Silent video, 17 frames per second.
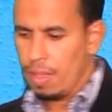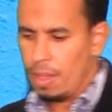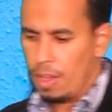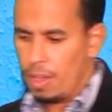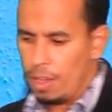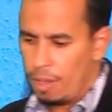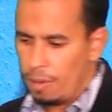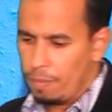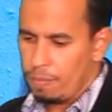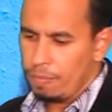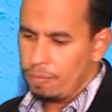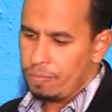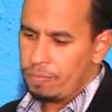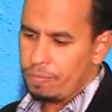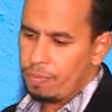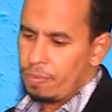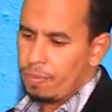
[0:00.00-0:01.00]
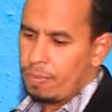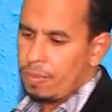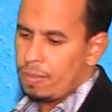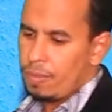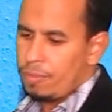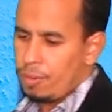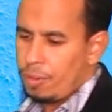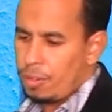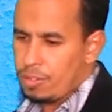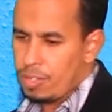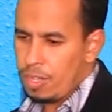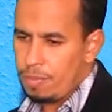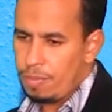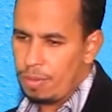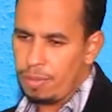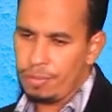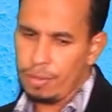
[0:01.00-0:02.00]
For
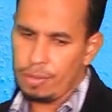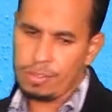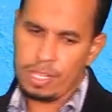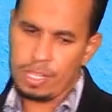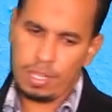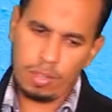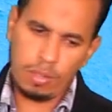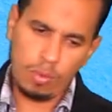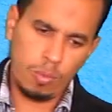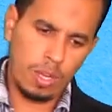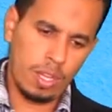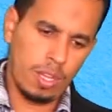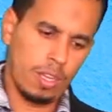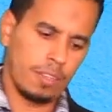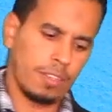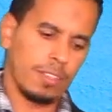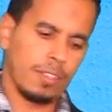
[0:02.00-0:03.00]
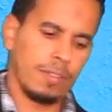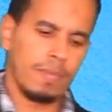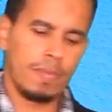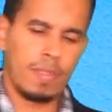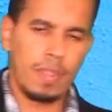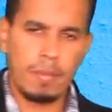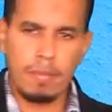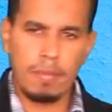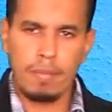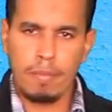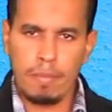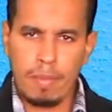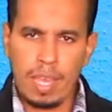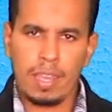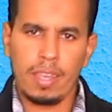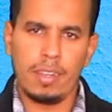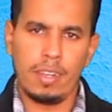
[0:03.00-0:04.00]
example, if you take the word
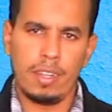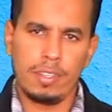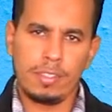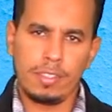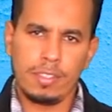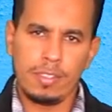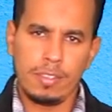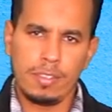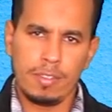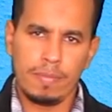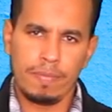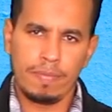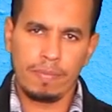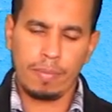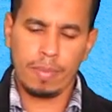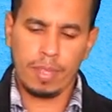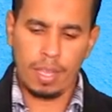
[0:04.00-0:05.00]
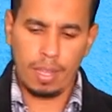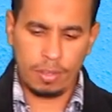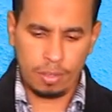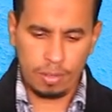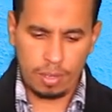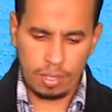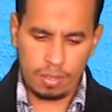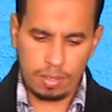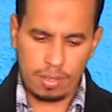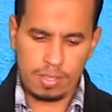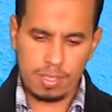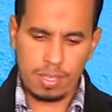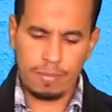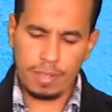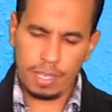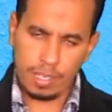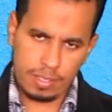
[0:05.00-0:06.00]
magnet and you add the
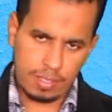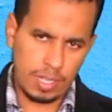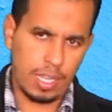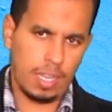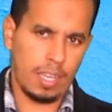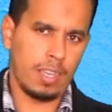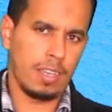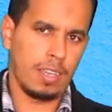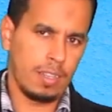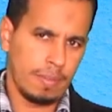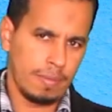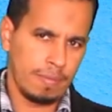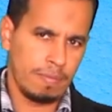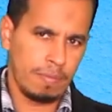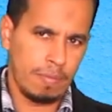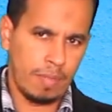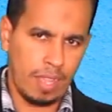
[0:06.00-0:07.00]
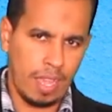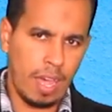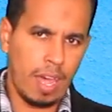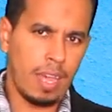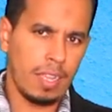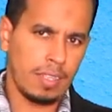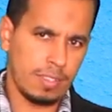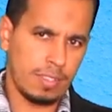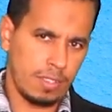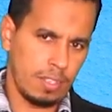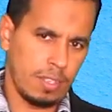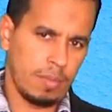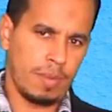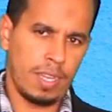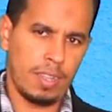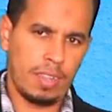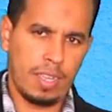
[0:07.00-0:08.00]
suffix ic,
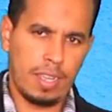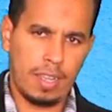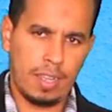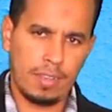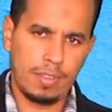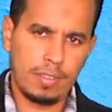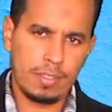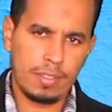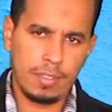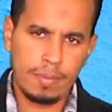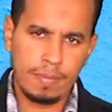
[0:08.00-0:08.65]
ic by the end,